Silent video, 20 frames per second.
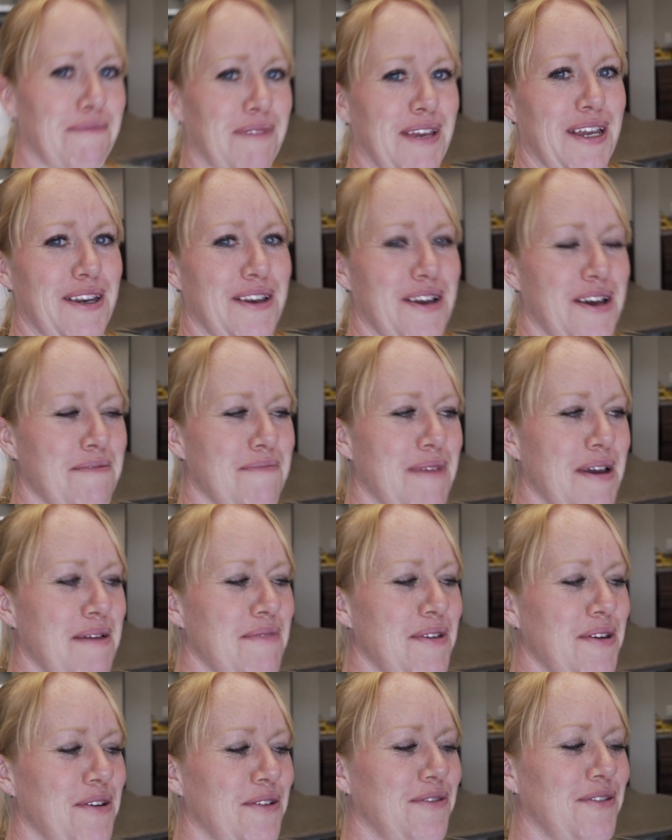I'm getting on my
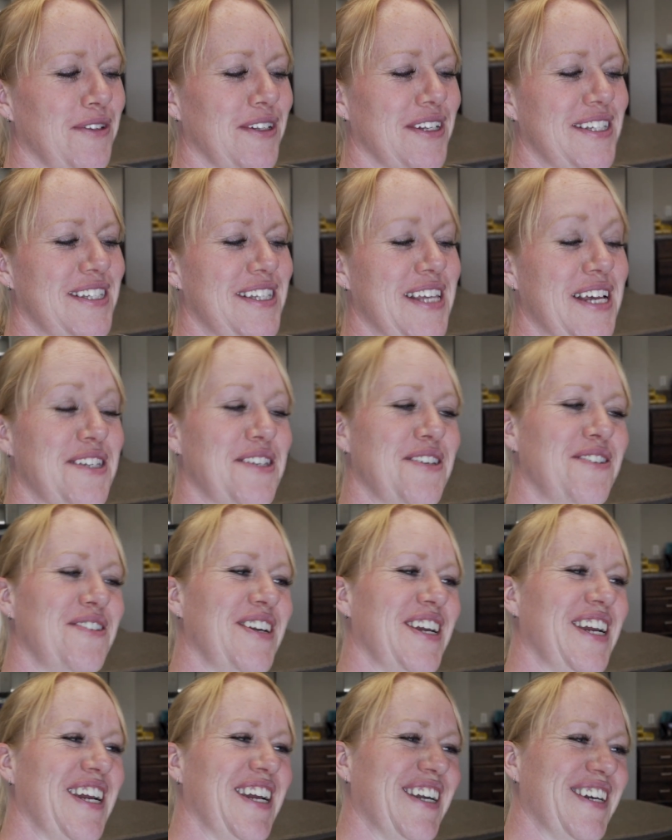beautiful
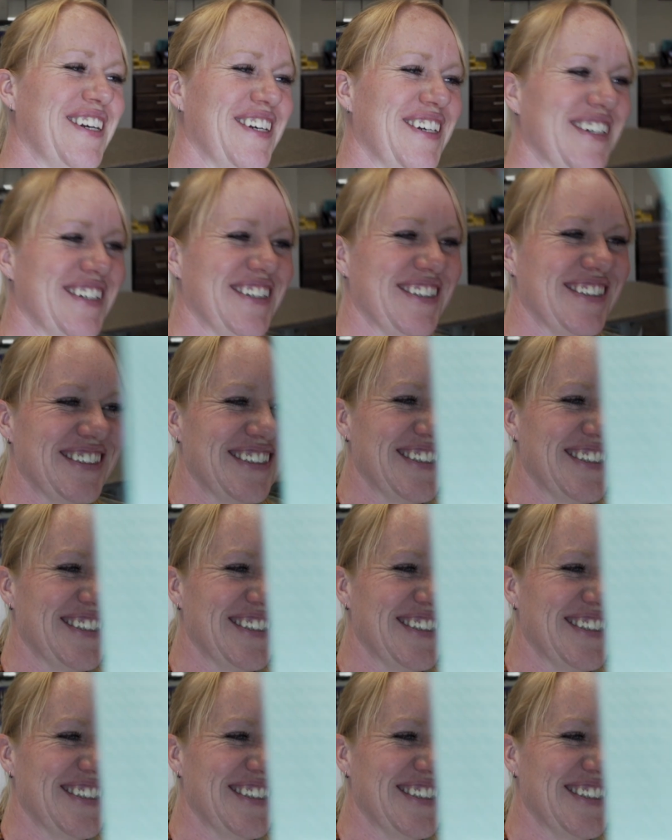accessory here.